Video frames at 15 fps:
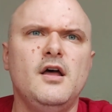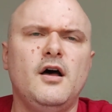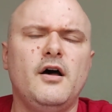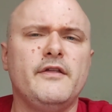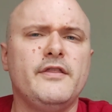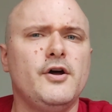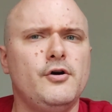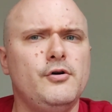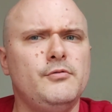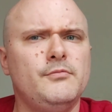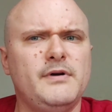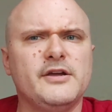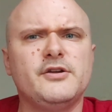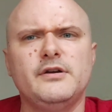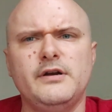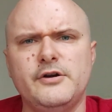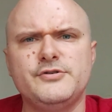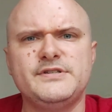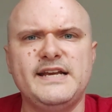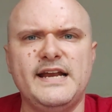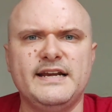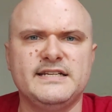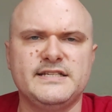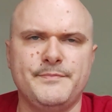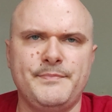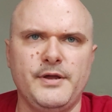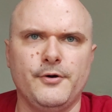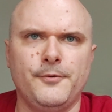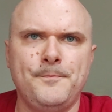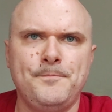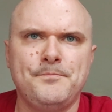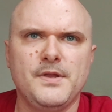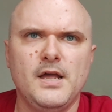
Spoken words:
although I could understand its appeal.